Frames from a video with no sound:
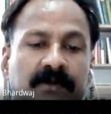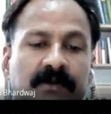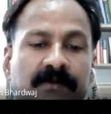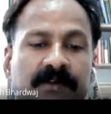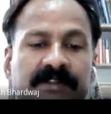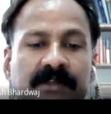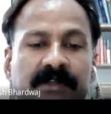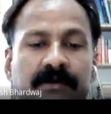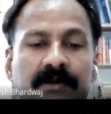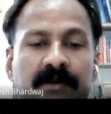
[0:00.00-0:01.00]
For
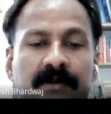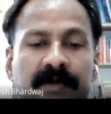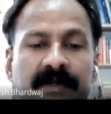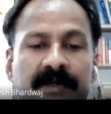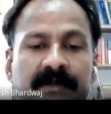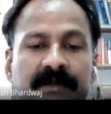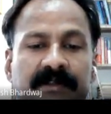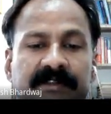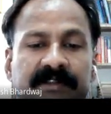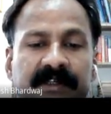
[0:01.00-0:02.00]
circular orbit,
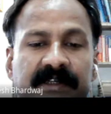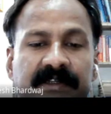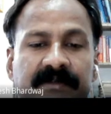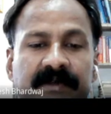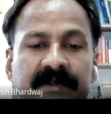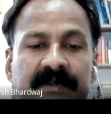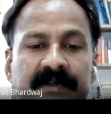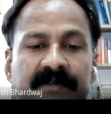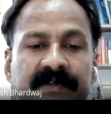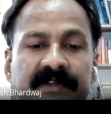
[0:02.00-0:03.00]
constructive
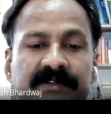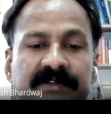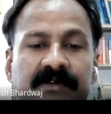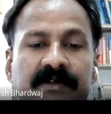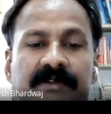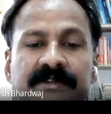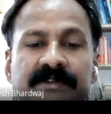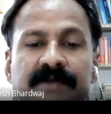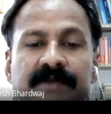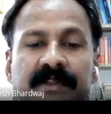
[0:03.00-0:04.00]
interference occurs
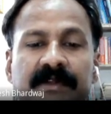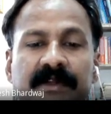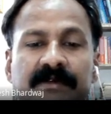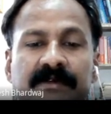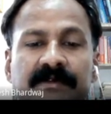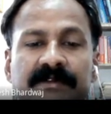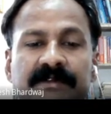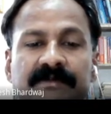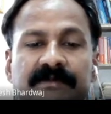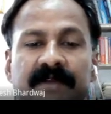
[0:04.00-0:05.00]
when the electron's
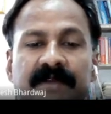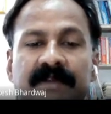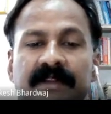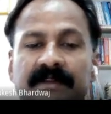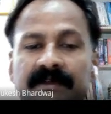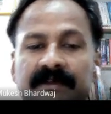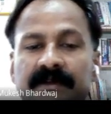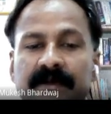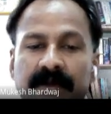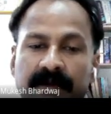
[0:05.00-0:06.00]
wavelength
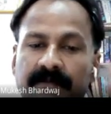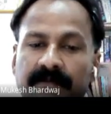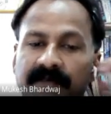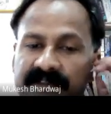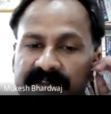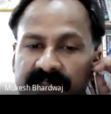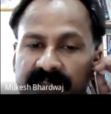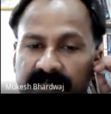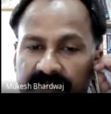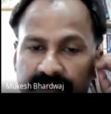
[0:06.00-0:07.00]
fits
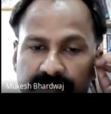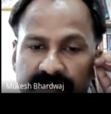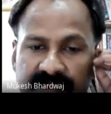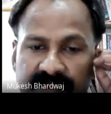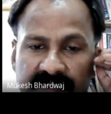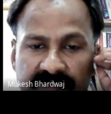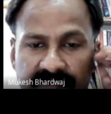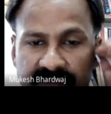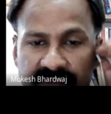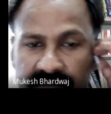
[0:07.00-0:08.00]
nearly into the
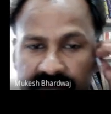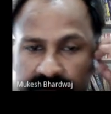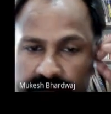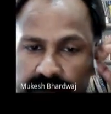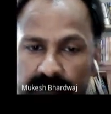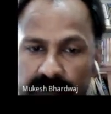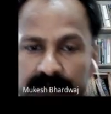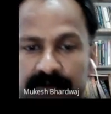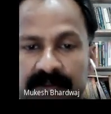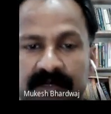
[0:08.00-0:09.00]
circumference,
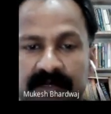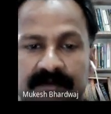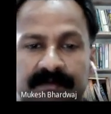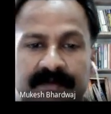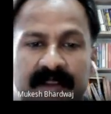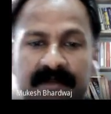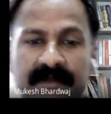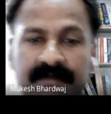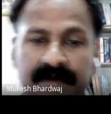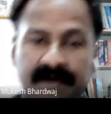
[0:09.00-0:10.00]
so that wave
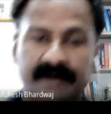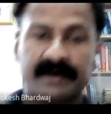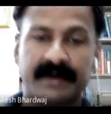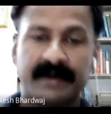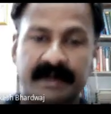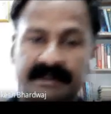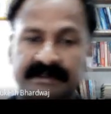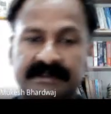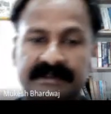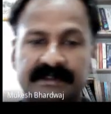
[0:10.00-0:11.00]

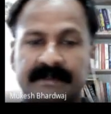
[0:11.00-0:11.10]
creates